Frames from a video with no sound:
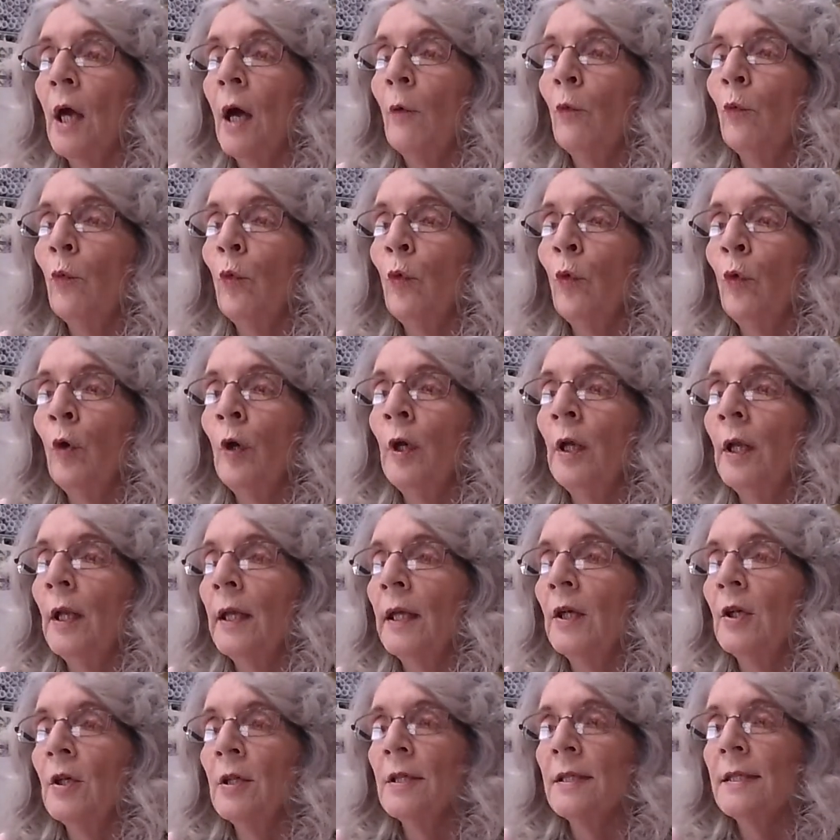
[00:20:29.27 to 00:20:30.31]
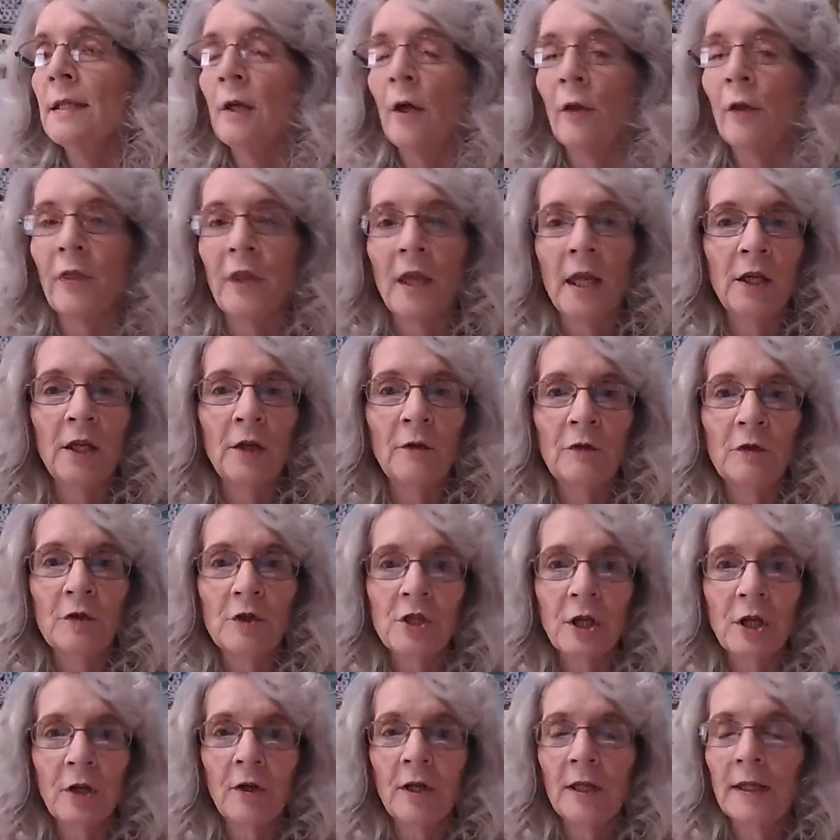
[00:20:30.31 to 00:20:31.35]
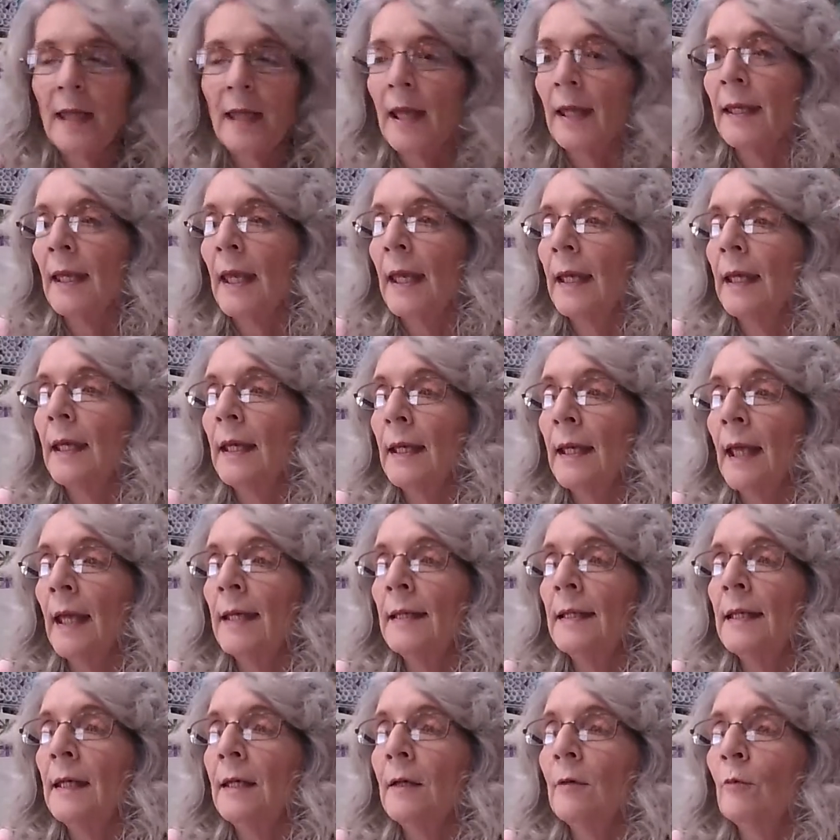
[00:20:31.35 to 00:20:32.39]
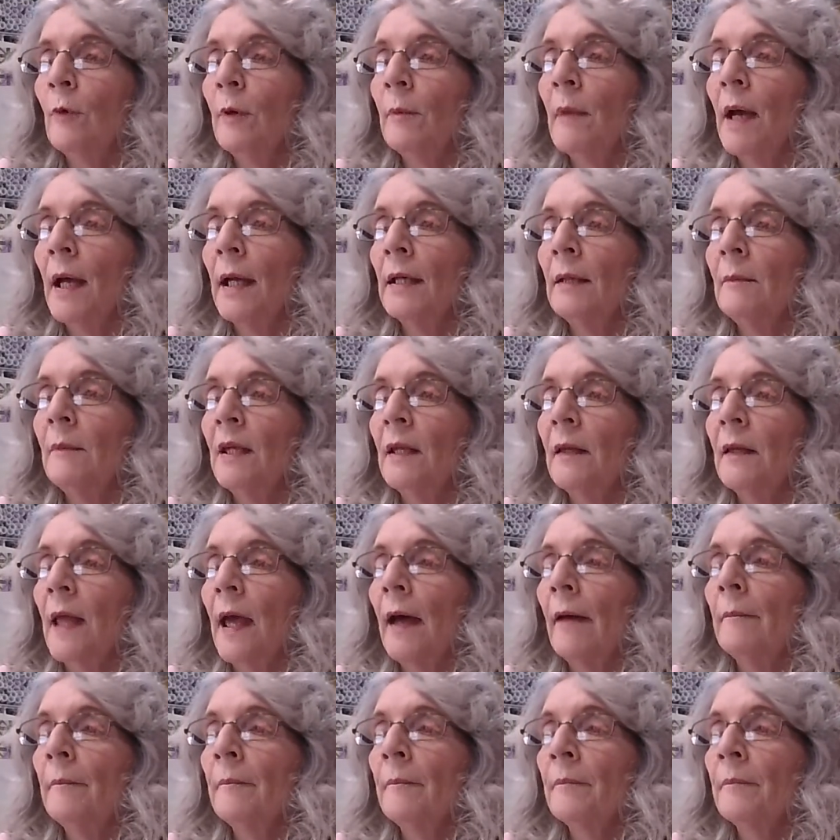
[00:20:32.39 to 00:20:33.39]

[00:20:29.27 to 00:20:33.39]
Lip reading: deal. Thank you for sharing that, Katie, and reminding me of that.